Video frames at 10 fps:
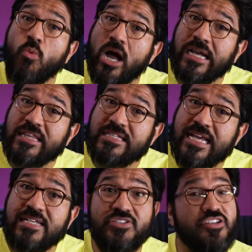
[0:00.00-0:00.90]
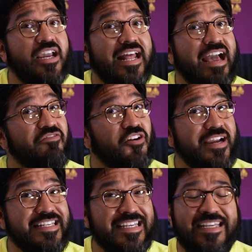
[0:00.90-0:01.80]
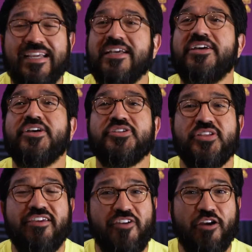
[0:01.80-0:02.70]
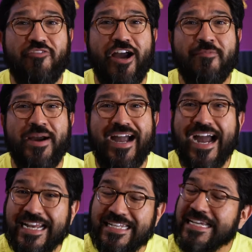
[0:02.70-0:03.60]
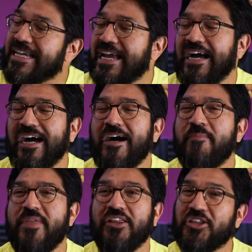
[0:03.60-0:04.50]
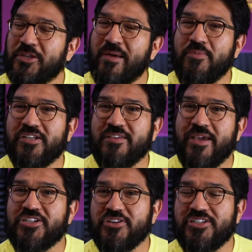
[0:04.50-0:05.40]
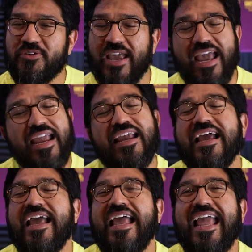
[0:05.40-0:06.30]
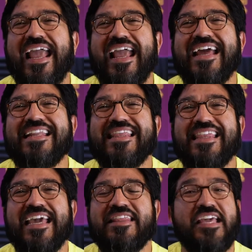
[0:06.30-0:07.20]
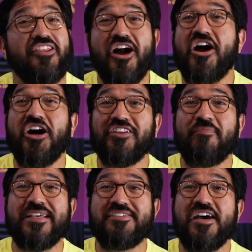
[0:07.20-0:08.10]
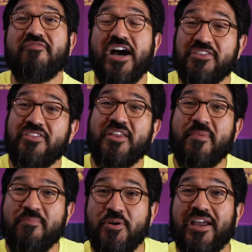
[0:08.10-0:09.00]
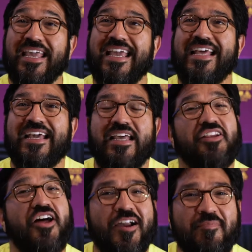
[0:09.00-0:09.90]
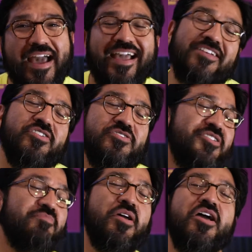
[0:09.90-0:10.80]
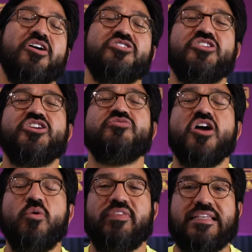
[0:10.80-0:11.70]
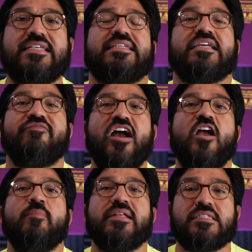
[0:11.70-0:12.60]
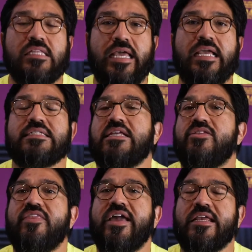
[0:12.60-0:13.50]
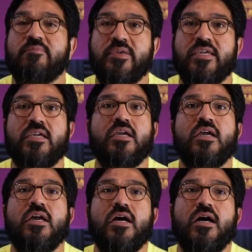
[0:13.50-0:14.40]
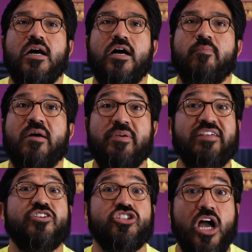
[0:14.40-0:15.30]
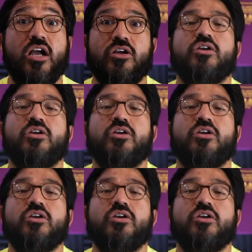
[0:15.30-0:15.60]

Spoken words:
walk into the test, you gotta have your ID. So they verify my ID. They look through my book to make sure it's okay. And then they lock all of my stuff other than my book in a lock bag. So that you know what the testing environment is like, because I know that can be a bit of a shocker.